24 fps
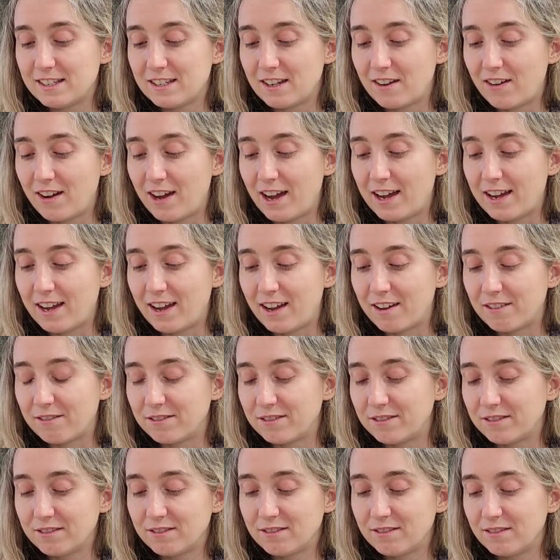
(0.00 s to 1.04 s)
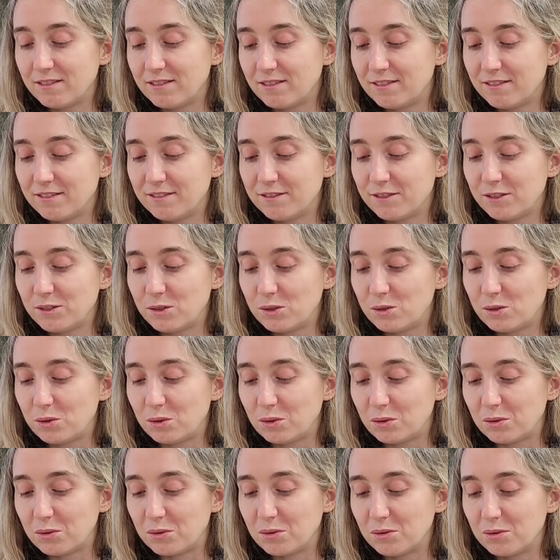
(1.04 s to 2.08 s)
So I have
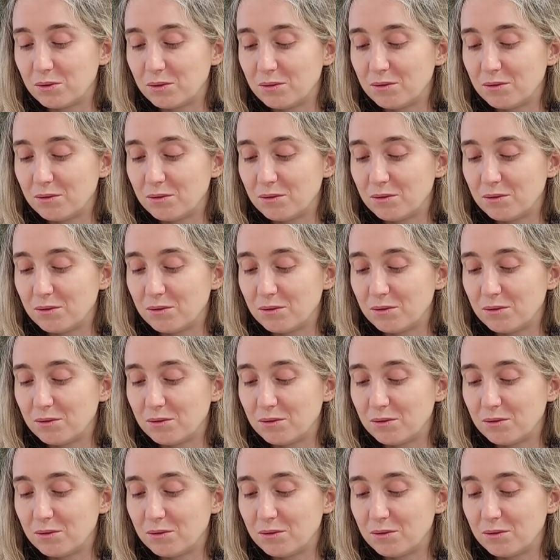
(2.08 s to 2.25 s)
to